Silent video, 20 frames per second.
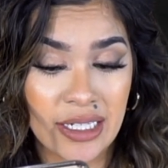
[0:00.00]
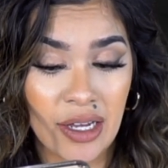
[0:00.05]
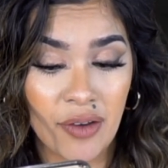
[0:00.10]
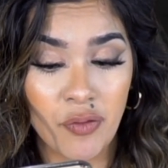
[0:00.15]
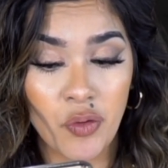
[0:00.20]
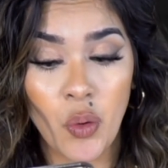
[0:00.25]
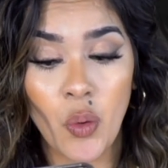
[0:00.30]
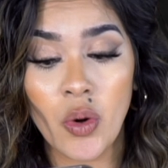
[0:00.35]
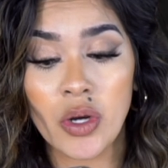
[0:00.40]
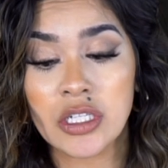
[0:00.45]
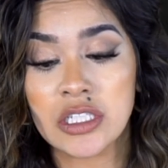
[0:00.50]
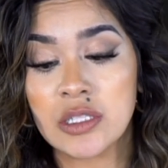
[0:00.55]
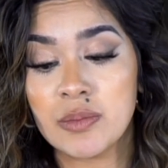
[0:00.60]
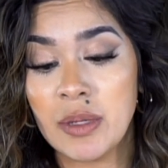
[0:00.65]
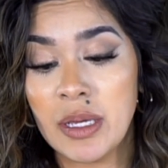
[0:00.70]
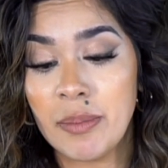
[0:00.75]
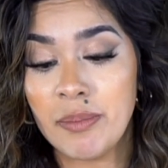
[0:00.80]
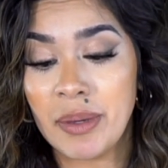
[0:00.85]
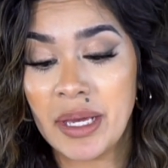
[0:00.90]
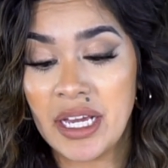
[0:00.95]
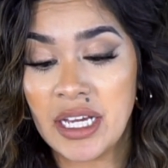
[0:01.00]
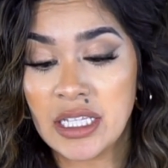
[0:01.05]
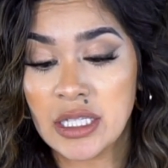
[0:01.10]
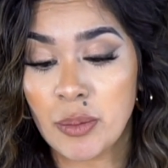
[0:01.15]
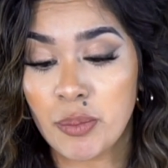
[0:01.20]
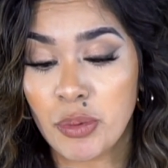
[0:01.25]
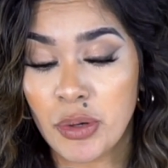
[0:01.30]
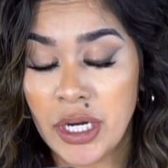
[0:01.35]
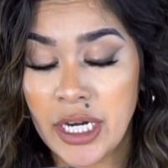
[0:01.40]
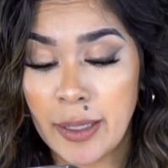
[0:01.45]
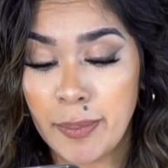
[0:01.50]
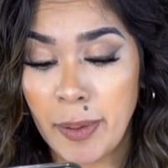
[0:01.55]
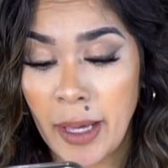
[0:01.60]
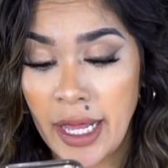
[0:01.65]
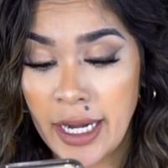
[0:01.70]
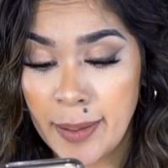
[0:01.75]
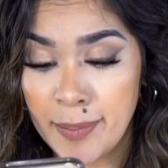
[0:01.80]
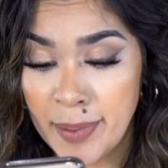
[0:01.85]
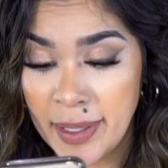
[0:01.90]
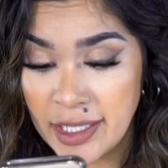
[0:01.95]
Of course, me being the pretty
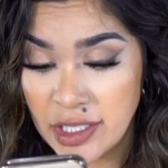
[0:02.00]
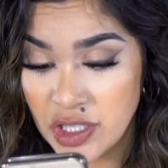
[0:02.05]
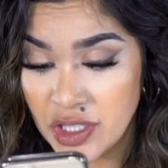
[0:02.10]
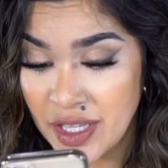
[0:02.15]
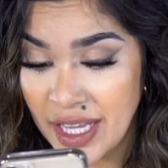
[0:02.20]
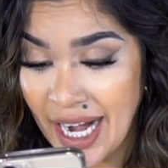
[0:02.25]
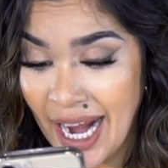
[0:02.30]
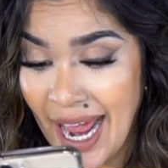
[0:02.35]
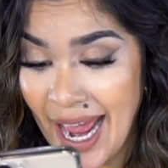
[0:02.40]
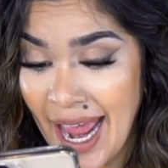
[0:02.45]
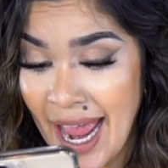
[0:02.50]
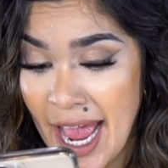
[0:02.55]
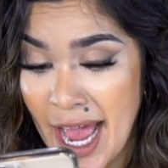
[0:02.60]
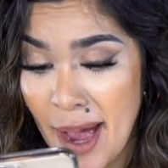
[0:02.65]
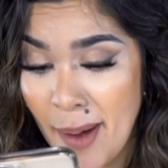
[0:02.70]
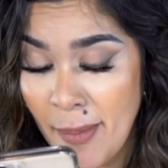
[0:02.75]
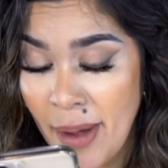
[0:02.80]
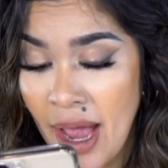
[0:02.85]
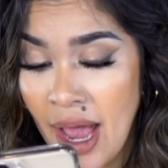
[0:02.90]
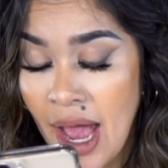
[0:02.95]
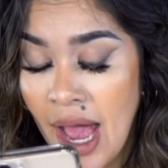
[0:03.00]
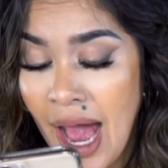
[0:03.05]
petty bitch that I am,